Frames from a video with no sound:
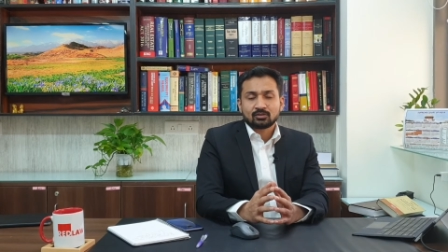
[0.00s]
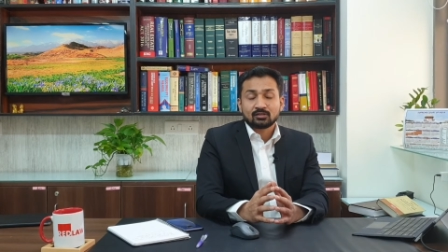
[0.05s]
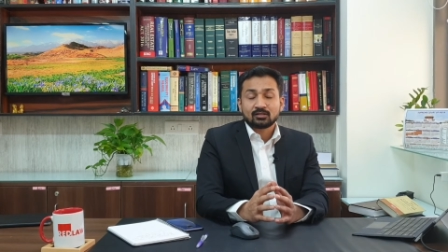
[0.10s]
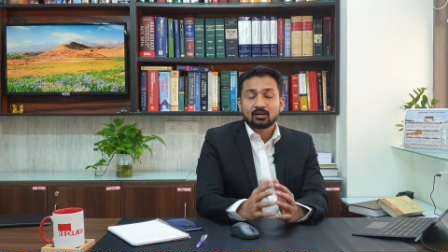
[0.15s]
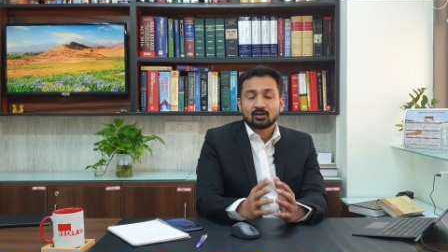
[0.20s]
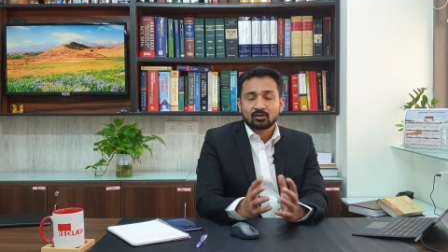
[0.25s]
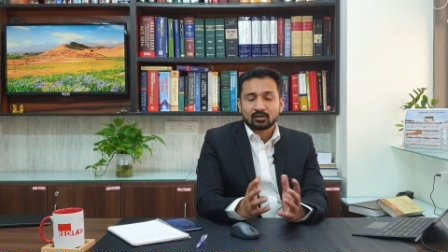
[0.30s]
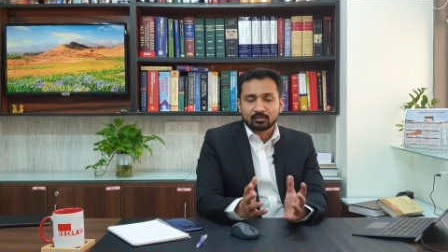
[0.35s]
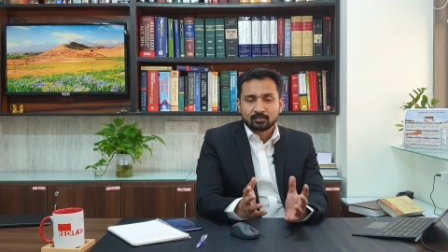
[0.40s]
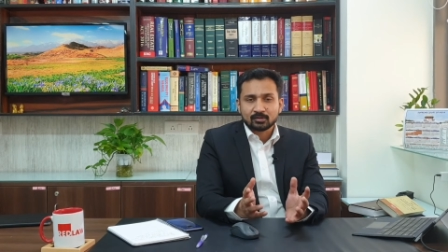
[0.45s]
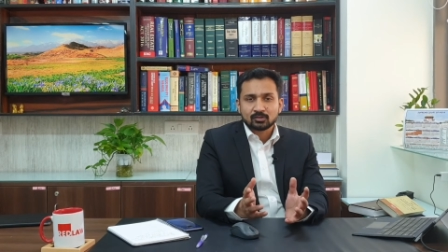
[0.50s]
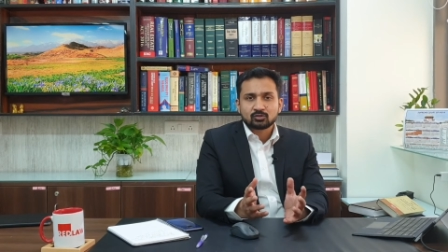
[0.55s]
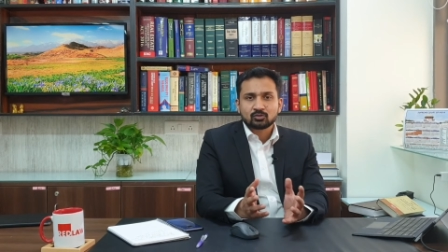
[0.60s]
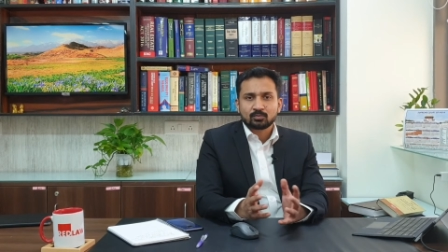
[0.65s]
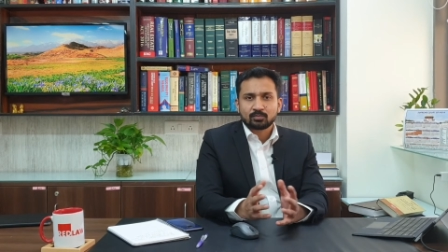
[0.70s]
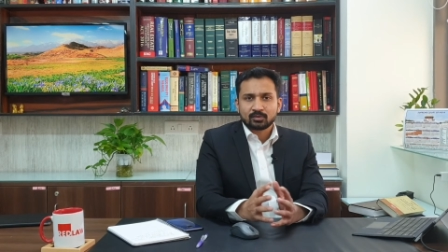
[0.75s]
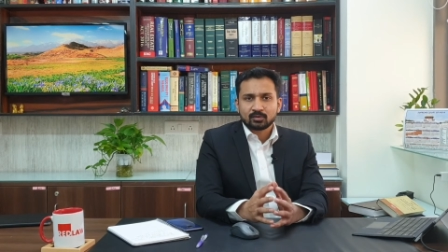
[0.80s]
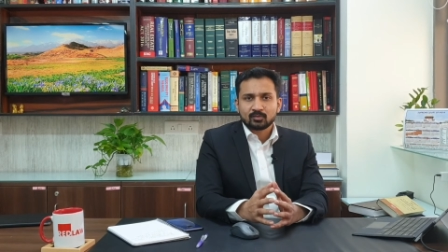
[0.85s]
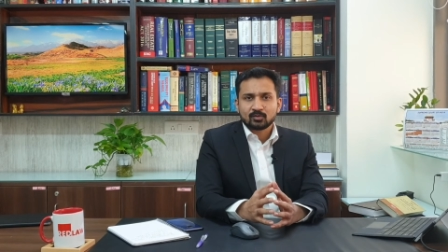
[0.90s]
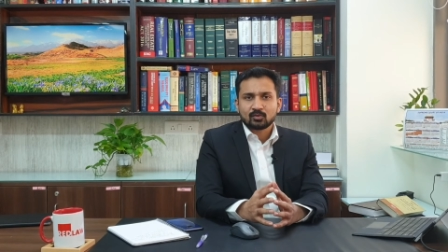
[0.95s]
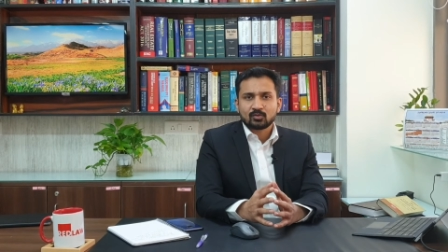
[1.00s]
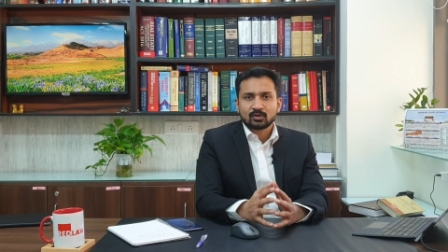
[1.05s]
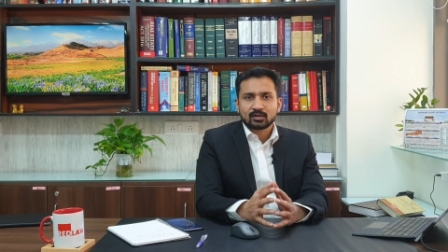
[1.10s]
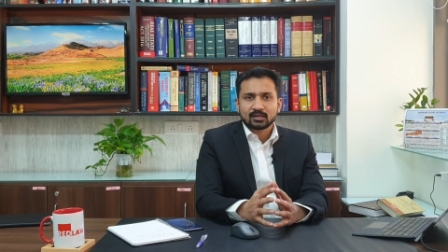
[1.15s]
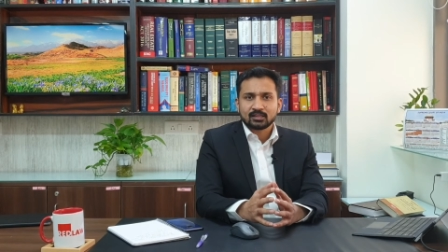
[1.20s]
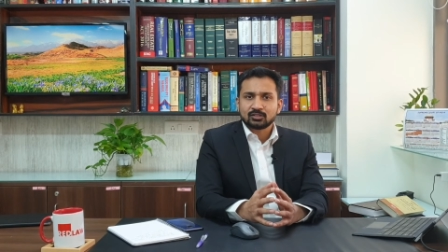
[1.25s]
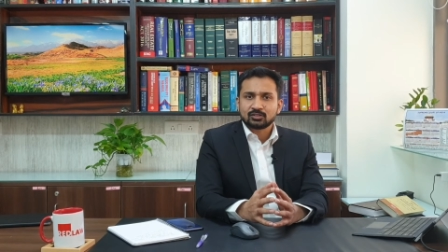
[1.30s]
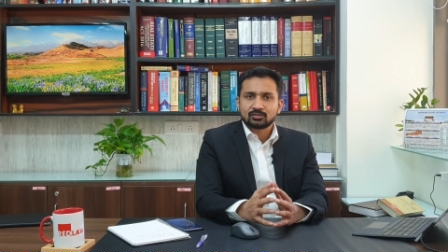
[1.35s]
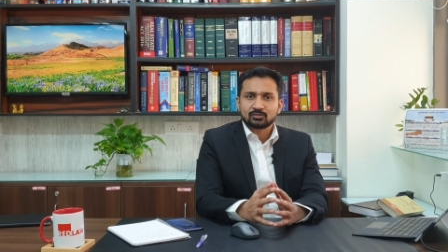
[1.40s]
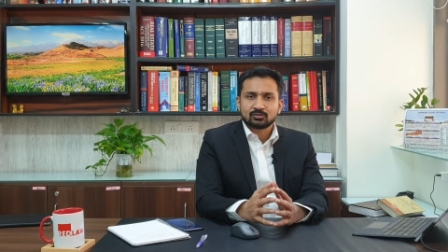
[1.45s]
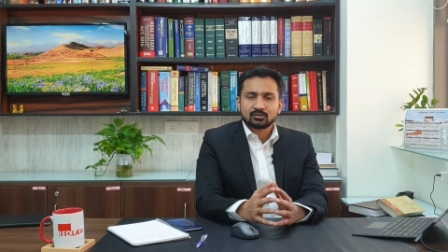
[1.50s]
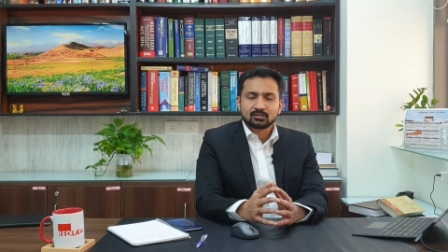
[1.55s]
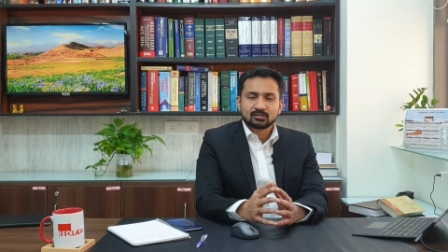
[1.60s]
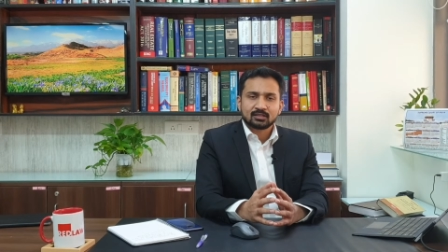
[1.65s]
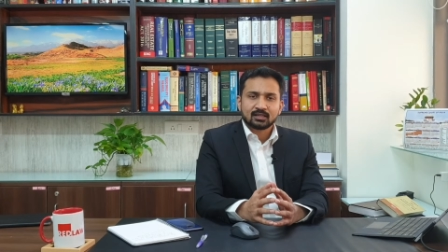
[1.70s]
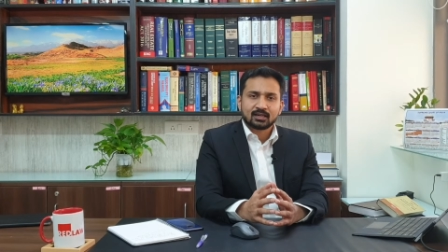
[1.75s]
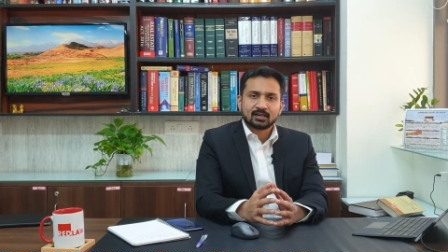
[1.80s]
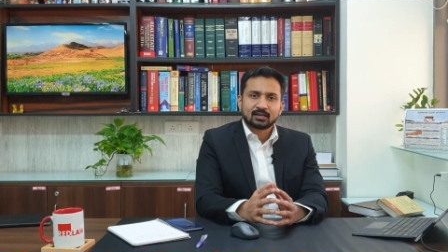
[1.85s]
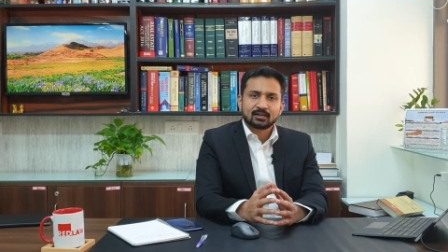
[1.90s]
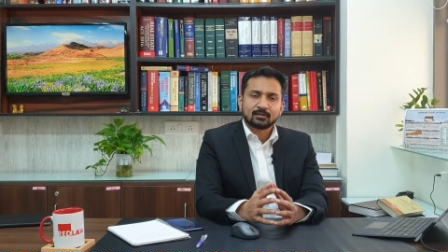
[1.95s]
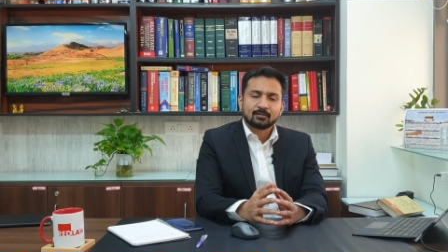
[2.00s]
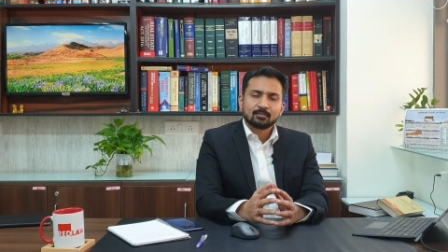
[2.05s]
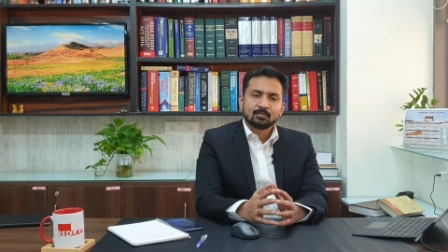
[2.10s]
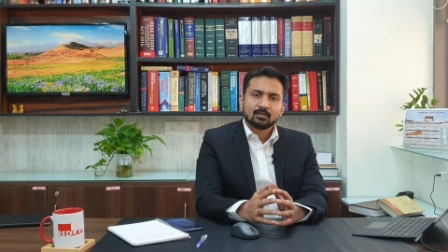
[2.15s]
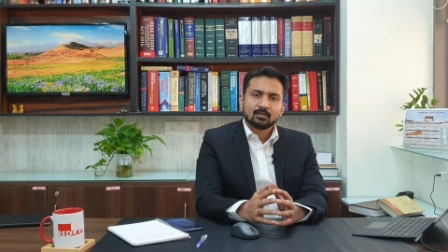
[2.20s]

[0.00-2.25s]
the honorable supreme court ensures that